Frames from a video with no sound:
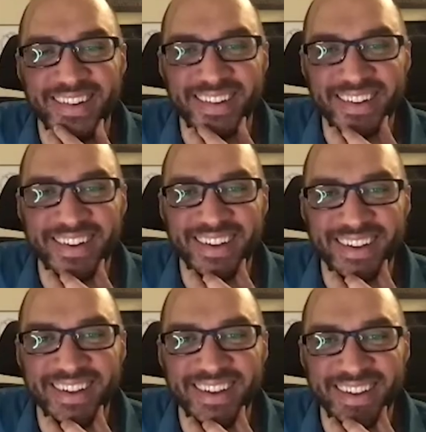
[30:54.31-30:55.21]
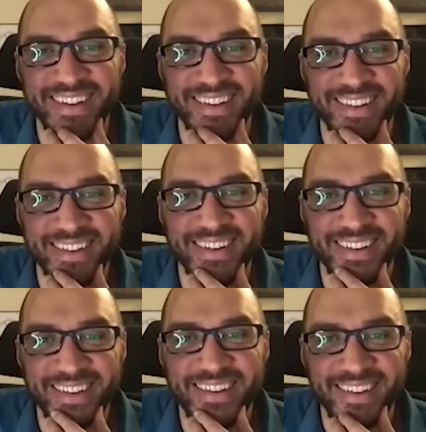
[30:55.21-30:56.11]
It was, huh. it was incredible.
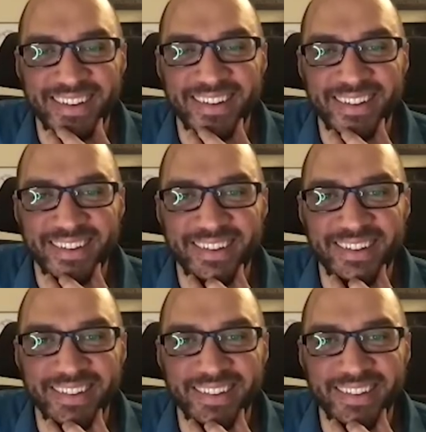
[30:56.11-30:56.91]
Uh, and then there's